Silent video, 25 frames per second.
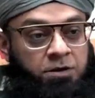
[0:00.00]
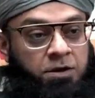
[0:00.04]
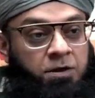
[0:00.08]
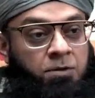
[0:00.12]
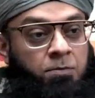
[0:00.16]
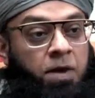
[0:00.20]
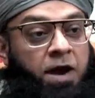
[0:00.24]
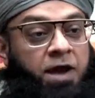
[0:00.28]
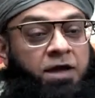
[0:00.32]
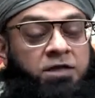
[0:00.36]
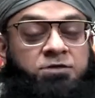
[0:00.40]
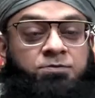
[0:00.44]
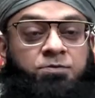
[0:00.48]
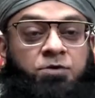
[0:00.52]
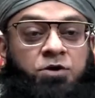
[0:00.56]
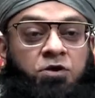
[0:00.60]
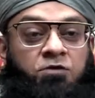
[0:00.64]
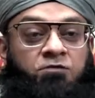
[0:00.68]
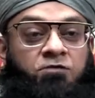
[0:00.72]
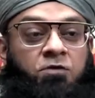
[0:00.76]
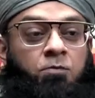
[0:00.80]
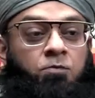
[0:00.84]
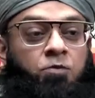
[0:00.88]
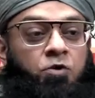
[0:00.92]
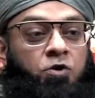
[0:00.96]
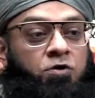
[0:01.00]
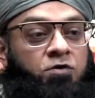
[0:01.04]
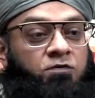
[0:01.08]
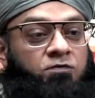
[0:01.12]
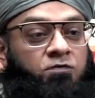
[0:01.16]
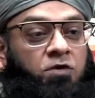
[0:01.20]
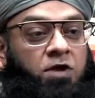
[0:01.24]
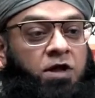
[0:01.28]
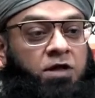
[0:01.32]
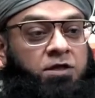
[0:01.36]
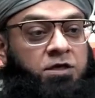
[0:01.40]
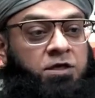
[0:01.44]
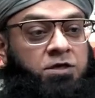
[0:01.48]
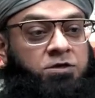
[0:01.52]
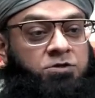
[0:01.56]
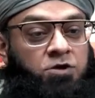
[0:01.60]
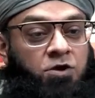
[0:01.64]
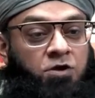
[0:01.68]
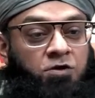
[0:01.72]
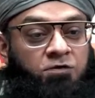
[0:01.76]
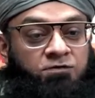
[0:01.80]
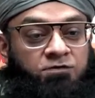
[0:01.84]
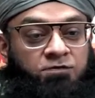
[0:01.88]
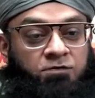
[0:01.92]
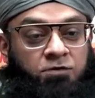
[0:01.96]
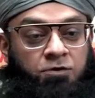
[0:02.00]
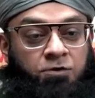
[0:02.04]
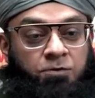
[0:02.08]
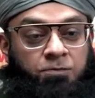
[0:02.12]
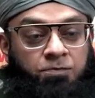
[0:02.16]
Reminds me of a beautiful hadith of